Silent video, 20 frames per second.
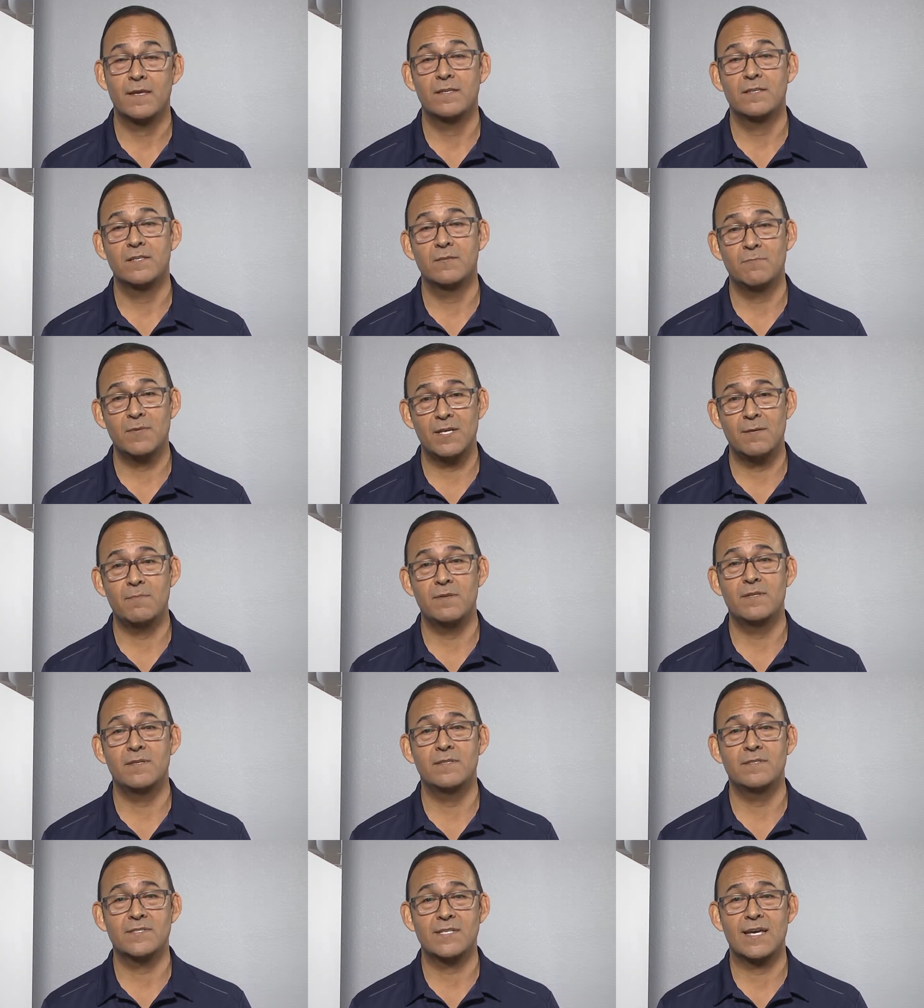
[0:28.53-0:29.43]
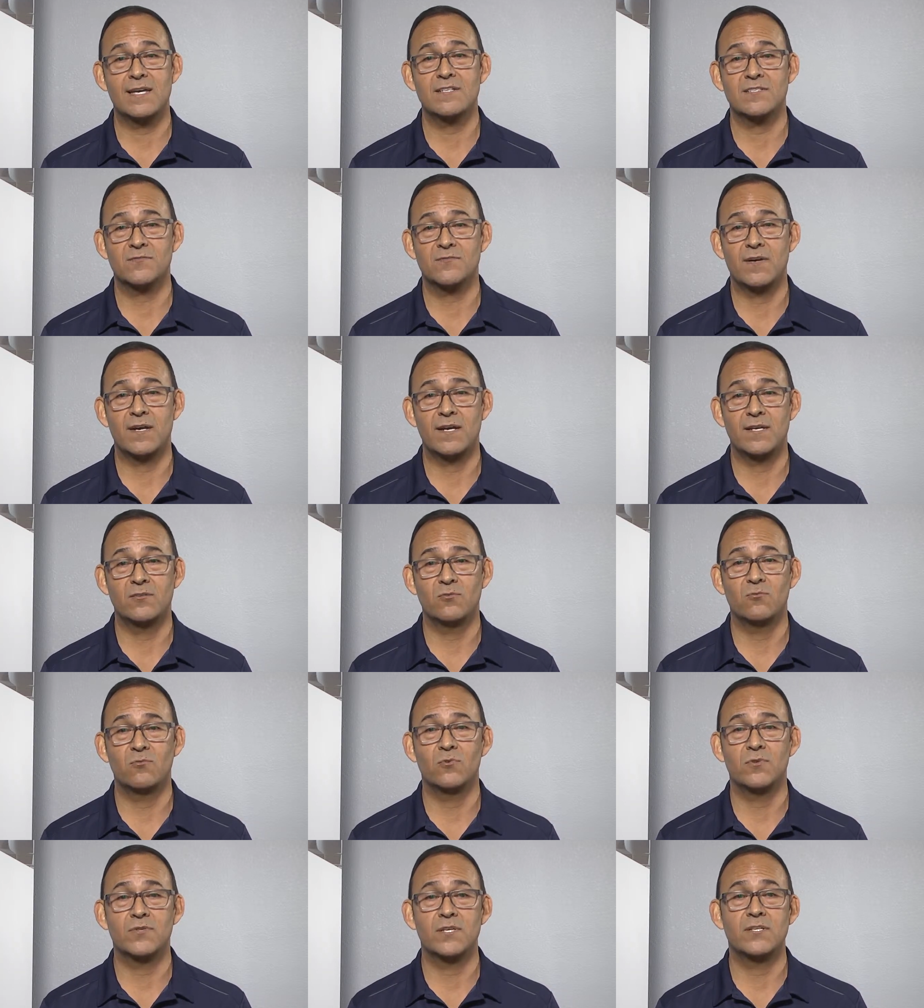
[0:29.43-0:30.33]
you may be satisfied
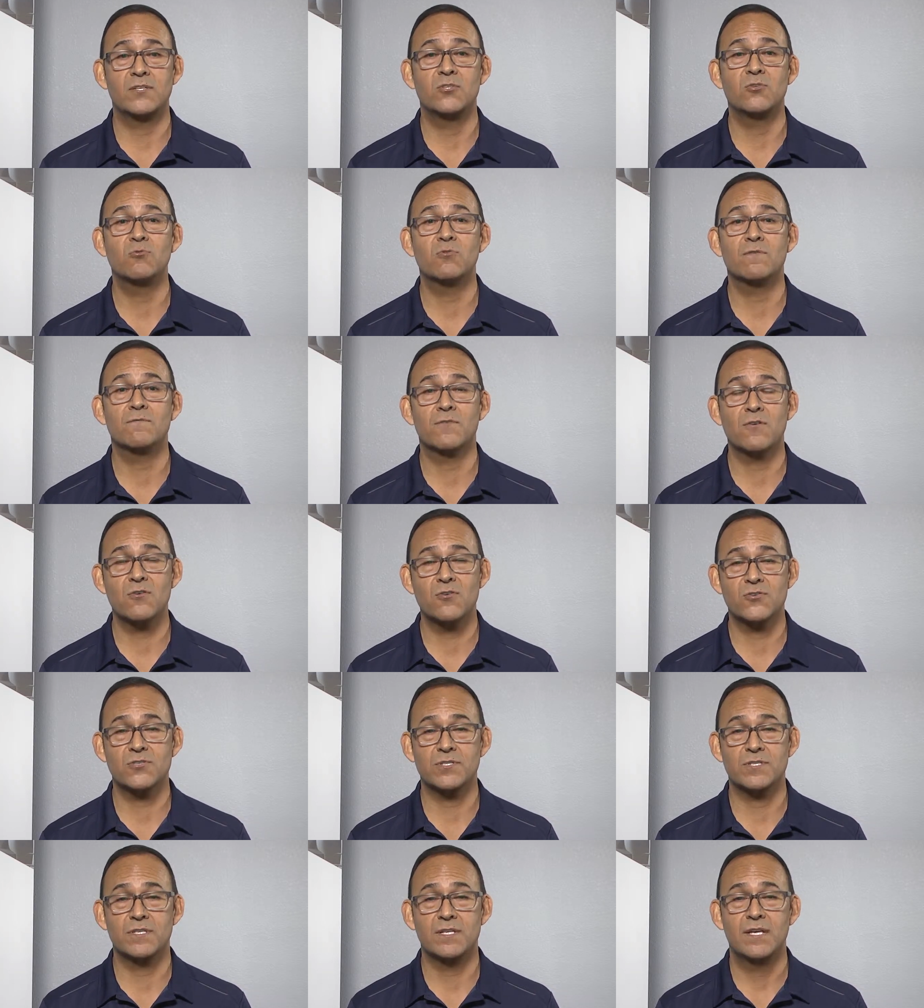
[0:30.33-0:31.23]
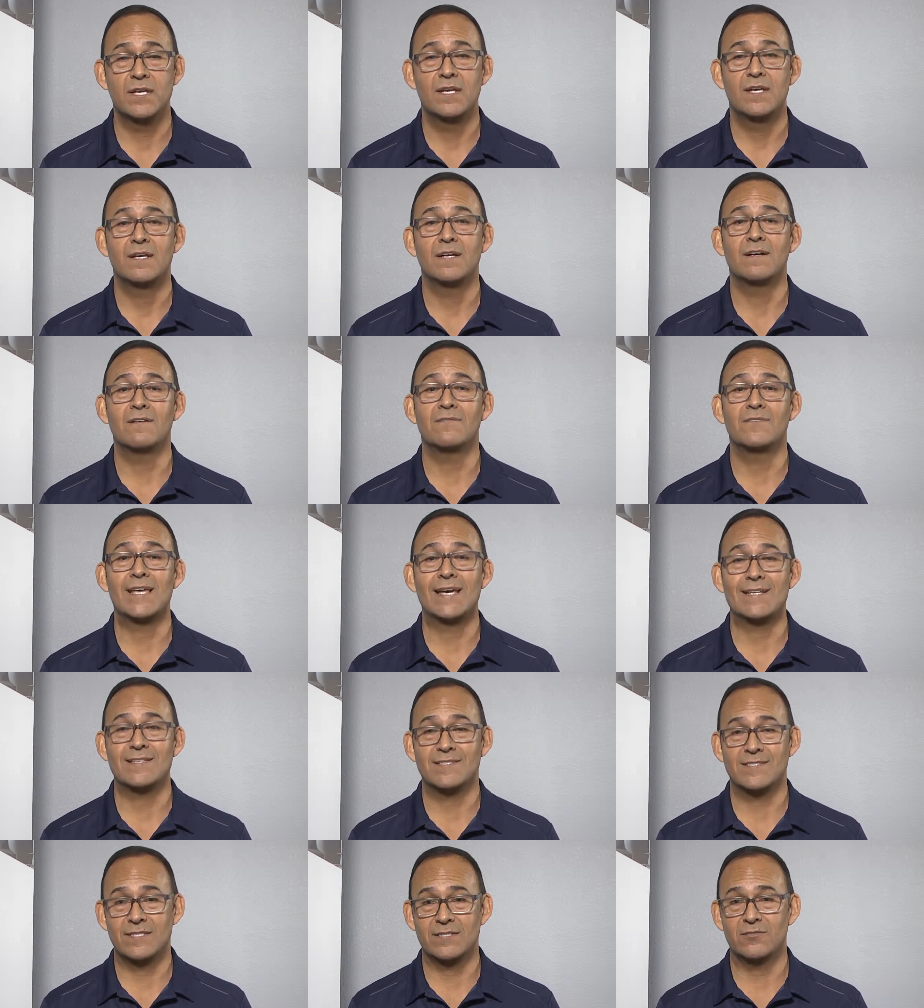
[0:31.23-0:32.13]
with a newer version of
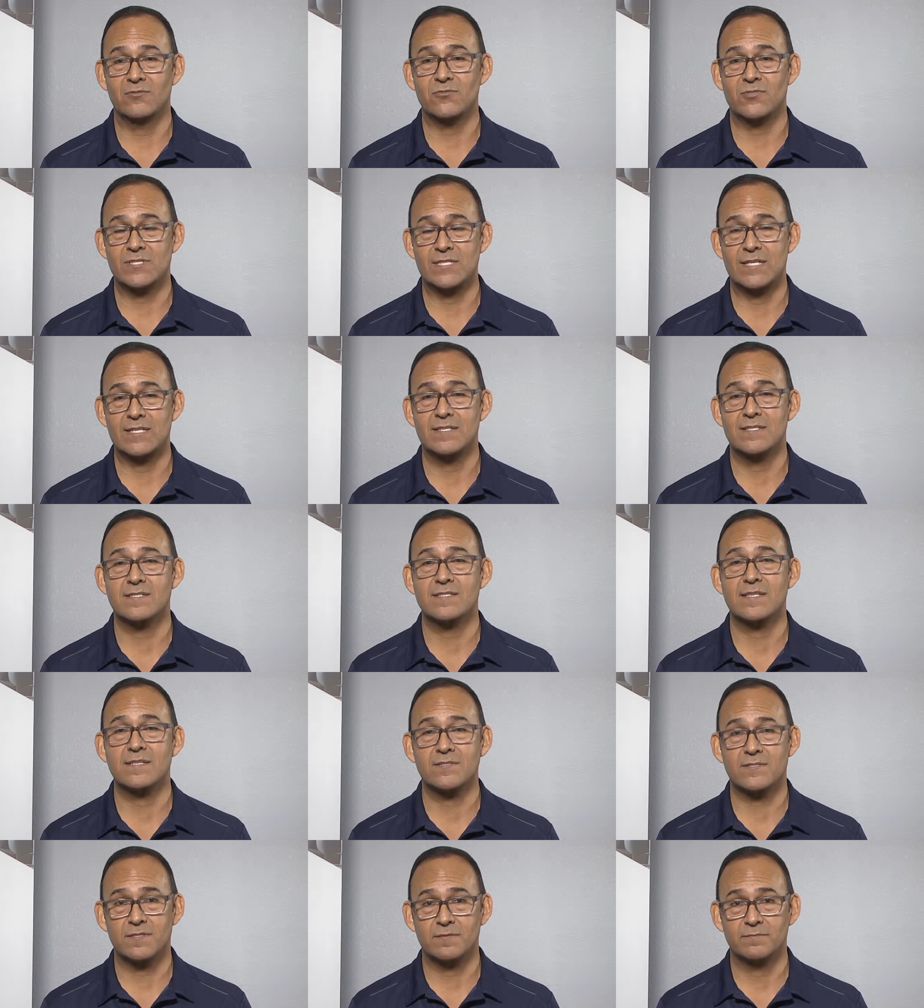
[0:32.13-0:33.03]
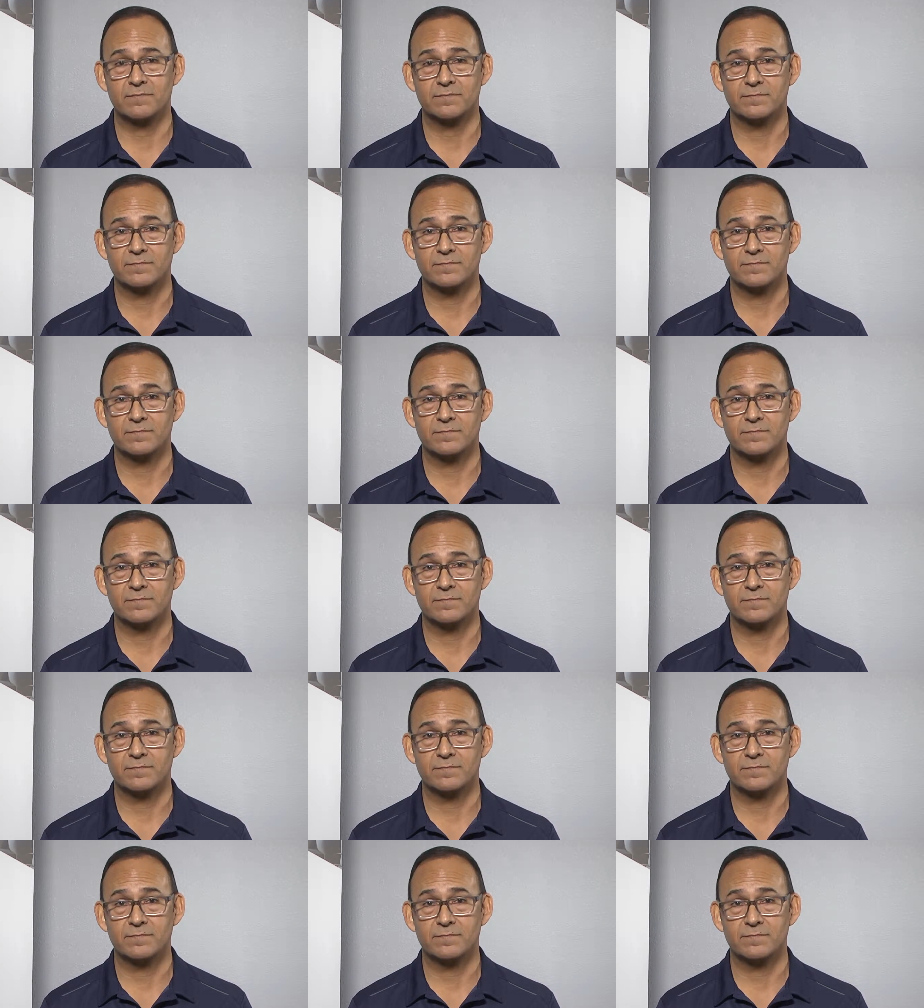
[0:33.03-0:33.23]
that single-stage system.